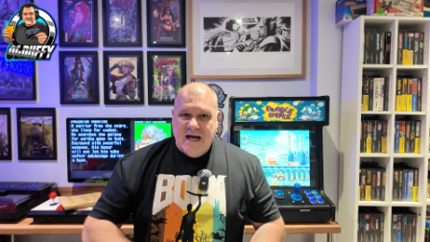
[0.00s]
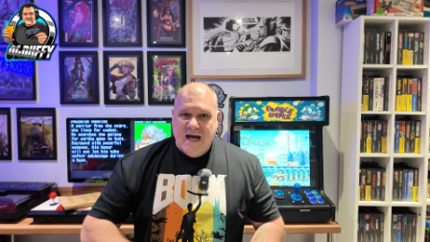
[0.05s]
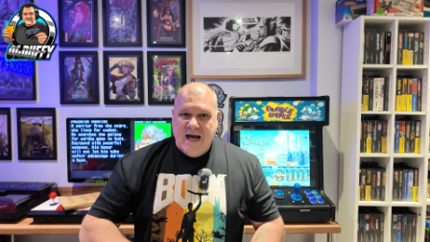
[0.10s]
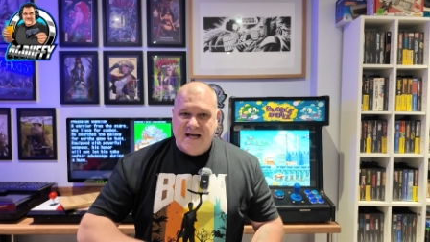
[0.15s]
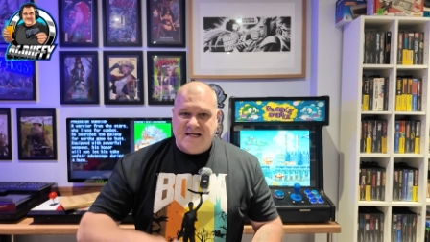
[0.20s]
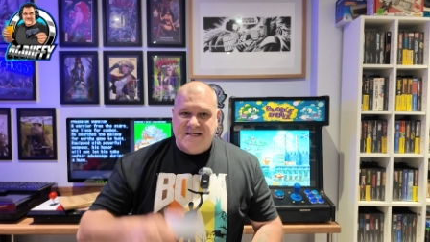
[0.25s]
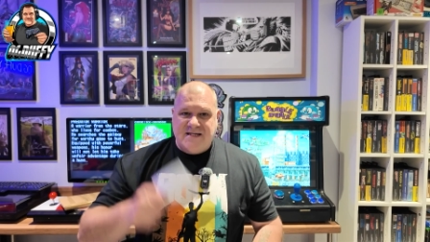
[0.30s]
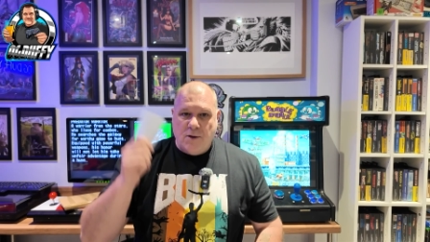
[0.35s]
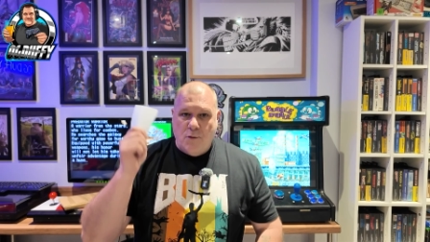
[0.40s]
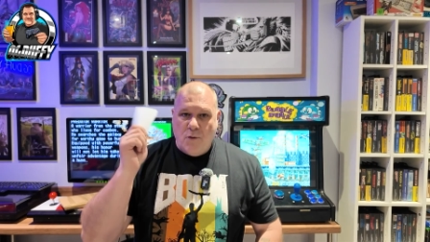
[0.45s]

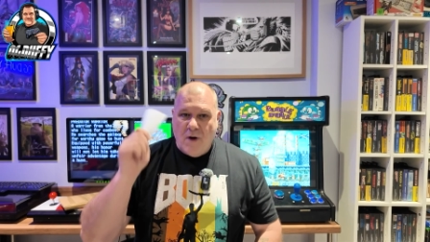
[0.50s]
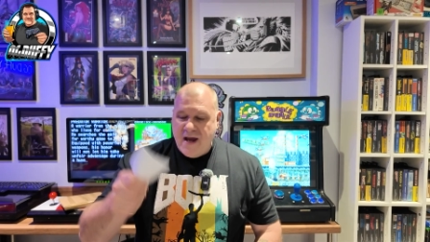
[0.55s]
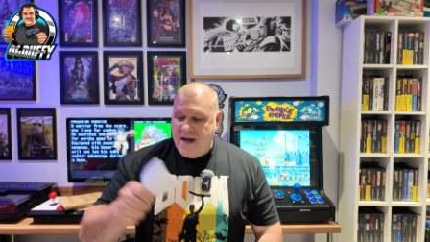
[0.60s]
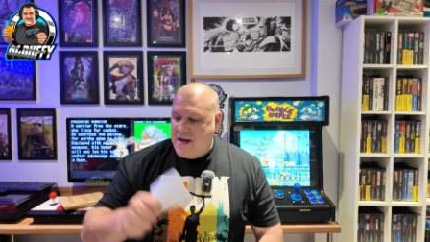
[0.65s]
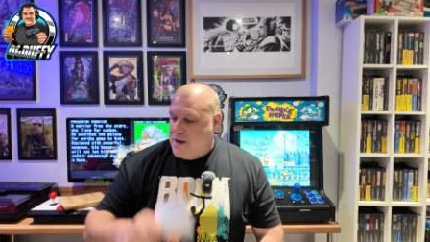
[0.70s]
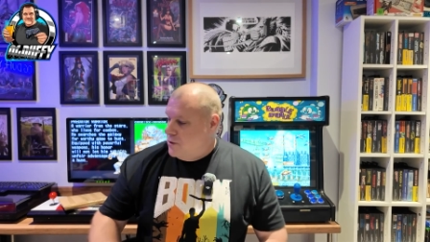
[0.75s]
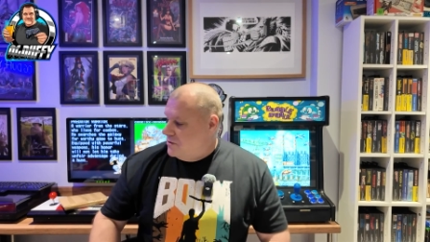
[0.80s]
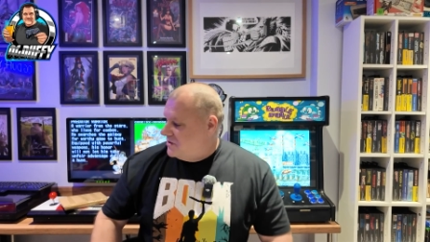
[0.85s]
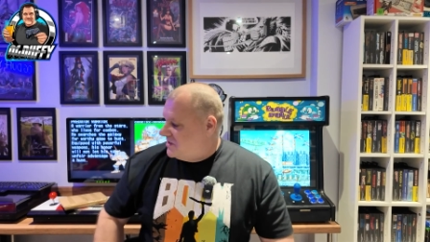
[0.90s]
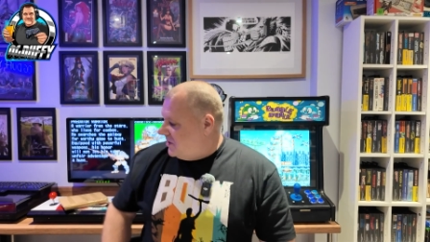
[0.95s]
It's a Wii
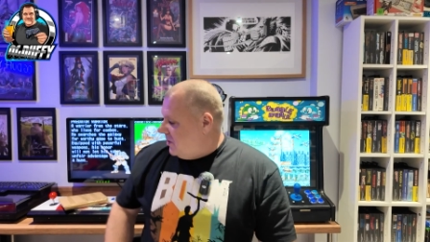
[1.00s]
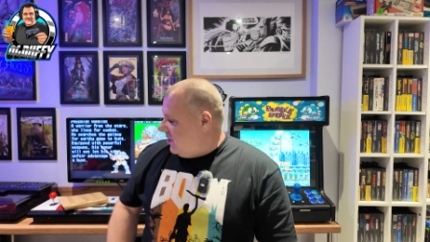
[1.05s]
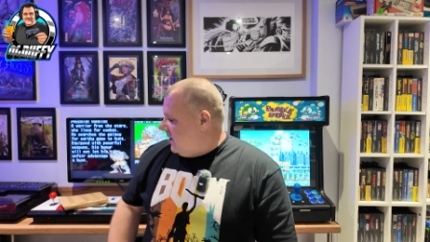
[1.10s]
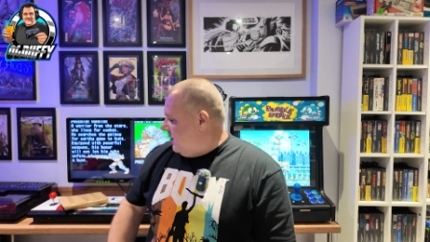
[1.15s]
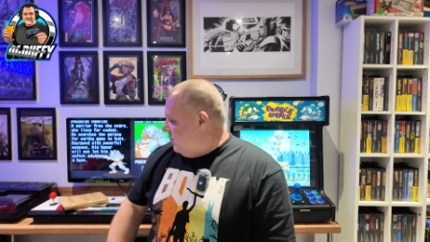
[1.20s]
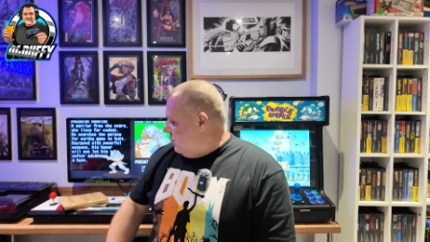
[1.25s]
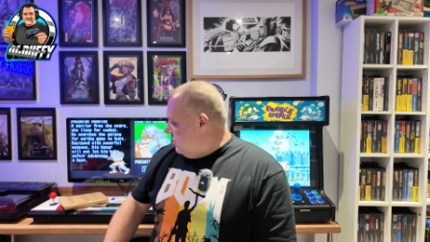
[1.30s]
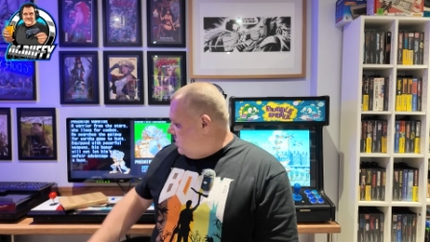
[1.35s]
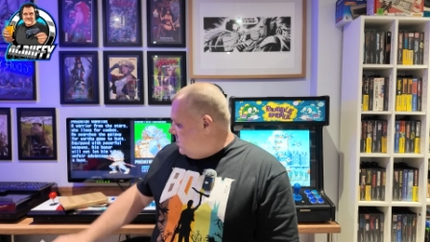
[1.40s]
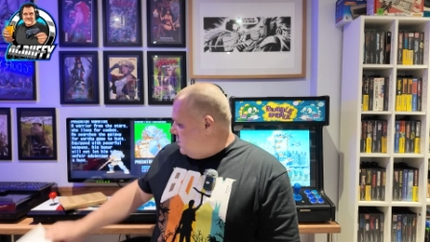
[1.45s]
U
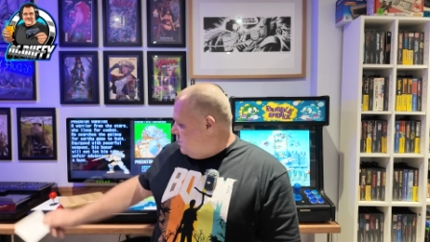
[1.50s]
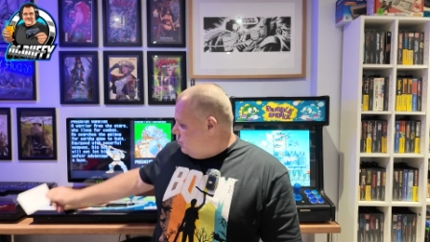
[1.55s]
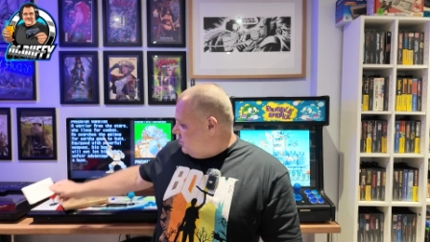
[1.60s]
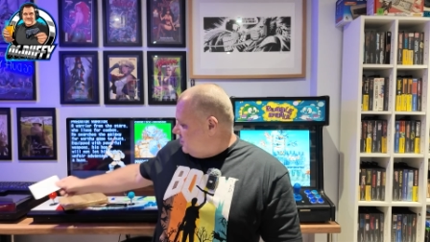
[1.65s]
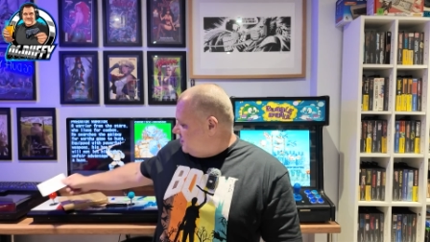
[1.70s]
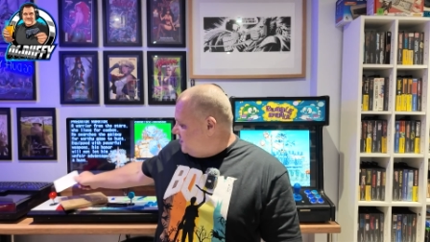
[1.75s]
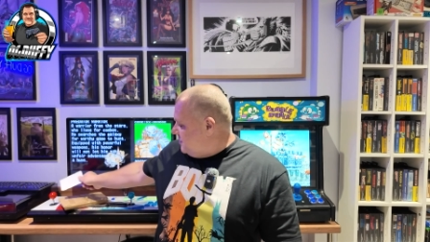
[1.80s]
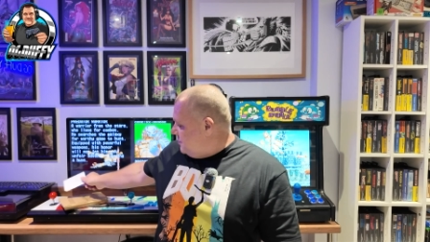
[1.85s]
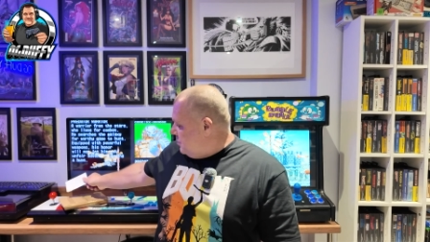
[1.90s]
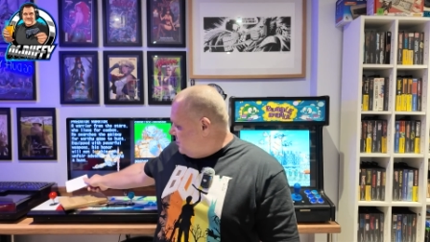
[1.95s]
title.
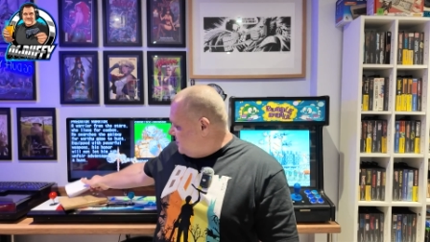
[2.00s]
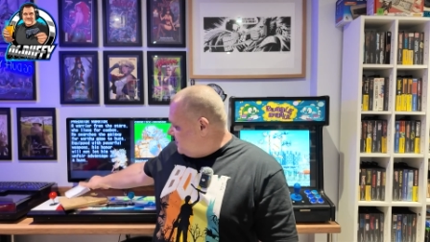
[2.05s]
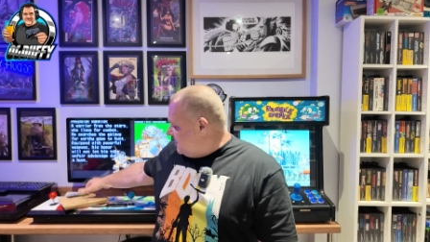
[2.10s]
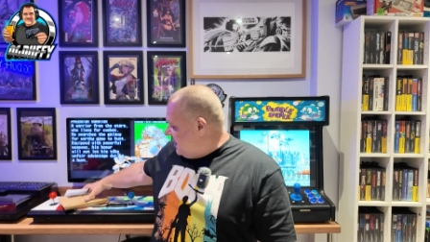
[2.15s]
What's not